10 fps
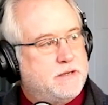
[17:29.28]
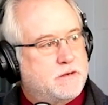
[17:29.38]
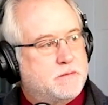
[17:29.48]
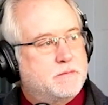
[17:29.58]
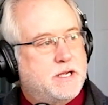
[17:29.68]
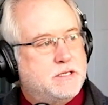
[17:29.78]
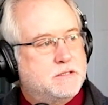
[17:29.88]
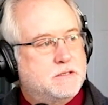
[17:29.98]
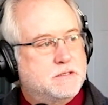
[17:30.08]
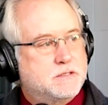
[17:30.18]
a couple of
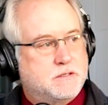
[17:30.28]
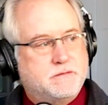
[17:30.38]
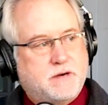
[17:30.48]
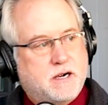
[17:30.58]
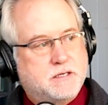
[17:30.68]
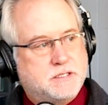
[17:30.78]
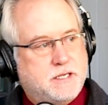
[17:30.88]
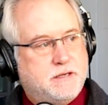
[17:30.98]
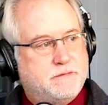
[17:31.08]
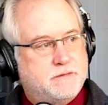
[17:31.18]
majors, a new fire
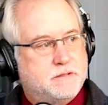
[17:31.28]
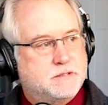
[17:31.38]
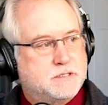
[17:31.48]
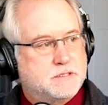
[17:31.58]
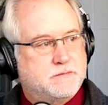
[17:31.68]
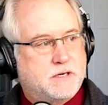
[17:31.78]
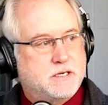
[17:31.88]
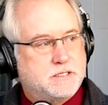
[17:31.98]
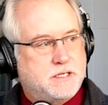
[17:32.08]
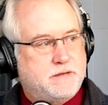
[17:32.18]
chief, a new assistant
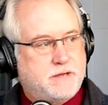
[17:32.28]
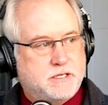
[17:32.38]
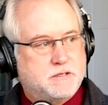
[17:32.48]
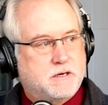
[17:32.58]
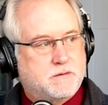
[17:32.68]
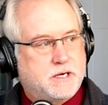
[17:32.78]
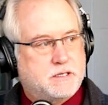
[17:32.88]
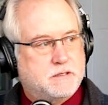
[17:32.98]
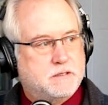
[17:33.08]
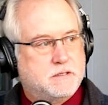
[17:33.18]
fire chief, HR
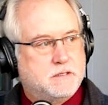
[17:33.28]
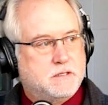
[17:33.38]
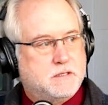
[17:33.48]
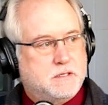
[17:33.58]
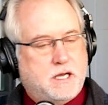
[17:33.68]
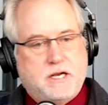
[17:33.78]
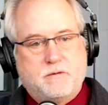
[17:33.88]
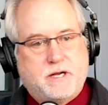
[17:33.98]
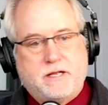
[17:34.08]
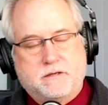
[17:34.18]
director, and
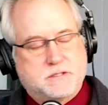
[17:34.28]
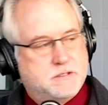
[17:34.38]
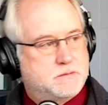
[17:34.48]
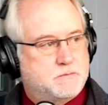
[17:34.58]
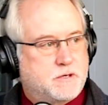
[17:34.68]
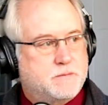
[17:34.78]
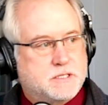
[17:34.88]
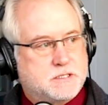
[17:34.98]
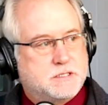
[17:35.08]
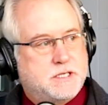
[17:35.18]
everybody else is pretty
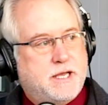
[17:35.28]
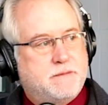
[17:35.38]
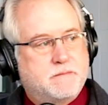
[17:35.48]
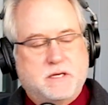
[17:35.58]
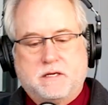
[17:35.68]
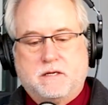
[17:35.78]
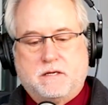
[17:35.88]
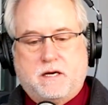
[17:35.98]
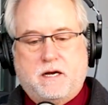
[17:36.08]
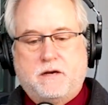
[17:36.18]
much the same.
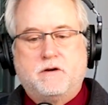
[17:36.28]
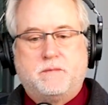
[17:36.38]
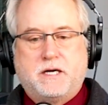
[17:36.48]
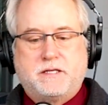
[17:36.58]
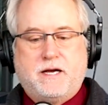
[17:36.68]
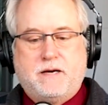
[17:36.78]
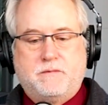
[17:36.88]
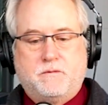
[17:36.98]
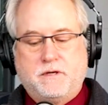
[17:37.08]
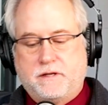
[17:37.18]
I knew about that,
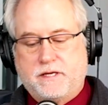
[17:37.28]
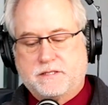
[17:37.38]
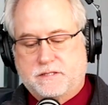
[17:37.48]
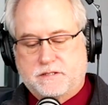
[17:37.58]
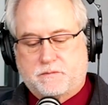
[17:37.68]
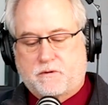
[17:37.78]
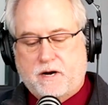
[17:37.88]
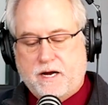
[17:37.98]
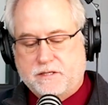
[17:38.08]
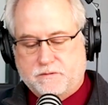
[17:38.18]
but one of the things the
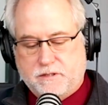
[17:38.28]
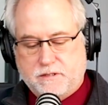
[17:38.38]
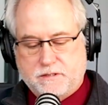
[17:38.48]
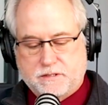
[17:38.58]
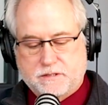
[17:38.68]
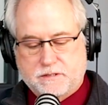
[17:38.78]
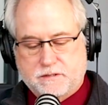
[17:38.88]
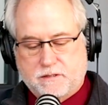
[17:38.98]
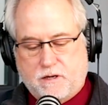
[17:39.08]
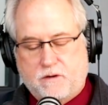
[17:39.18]
surprise was
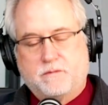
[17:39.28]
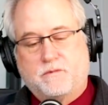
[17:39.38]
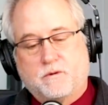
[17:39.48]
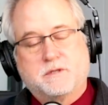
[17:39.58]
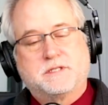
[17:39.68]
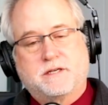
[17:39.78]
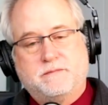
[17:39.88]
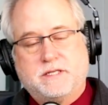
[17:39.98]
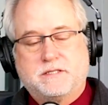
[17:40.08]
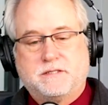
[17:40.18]
all the boards and
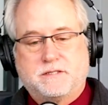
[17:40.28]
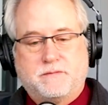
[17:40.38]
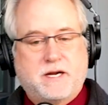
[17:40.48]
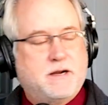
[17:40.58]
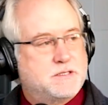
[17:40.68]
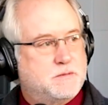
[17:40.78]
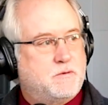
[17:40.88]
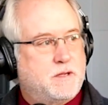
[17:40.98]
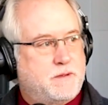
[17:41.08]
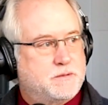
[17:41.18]
commissions the mayor has to
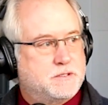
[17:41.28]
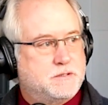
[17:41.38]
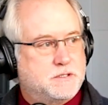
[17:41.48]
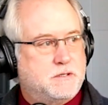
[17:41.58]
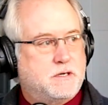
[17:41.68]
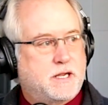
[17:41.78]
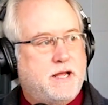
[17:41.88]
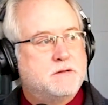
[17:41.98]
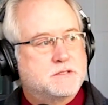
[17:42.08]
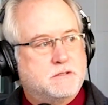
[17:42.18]
appoint people to. So on
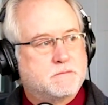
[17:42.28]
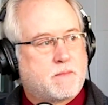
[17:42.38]
council